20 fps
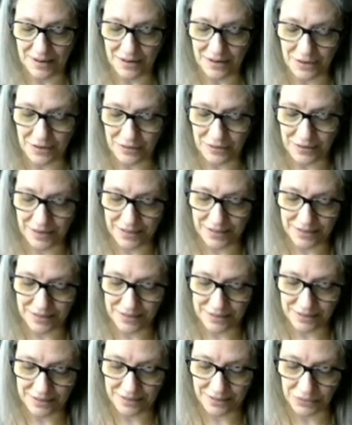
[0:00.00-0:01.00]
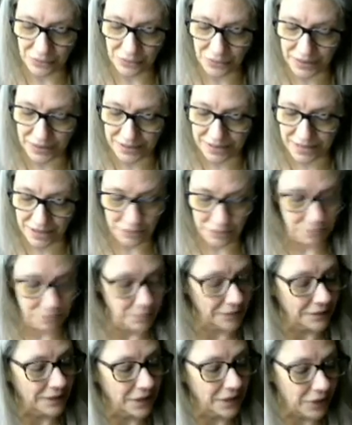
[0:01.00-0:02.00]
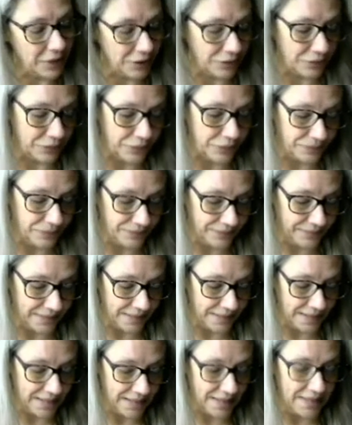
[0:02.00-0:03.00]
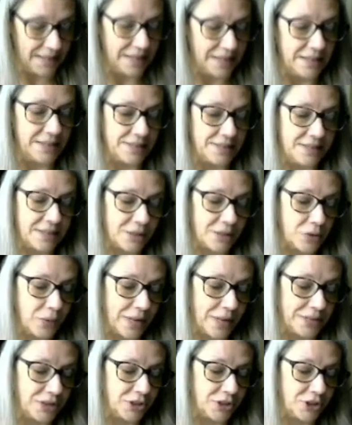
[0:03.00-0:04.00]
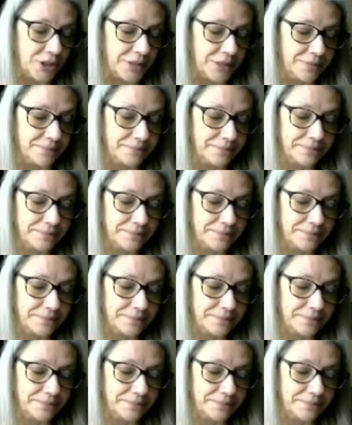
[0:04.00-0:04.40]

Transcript: All right, the one down below is the question.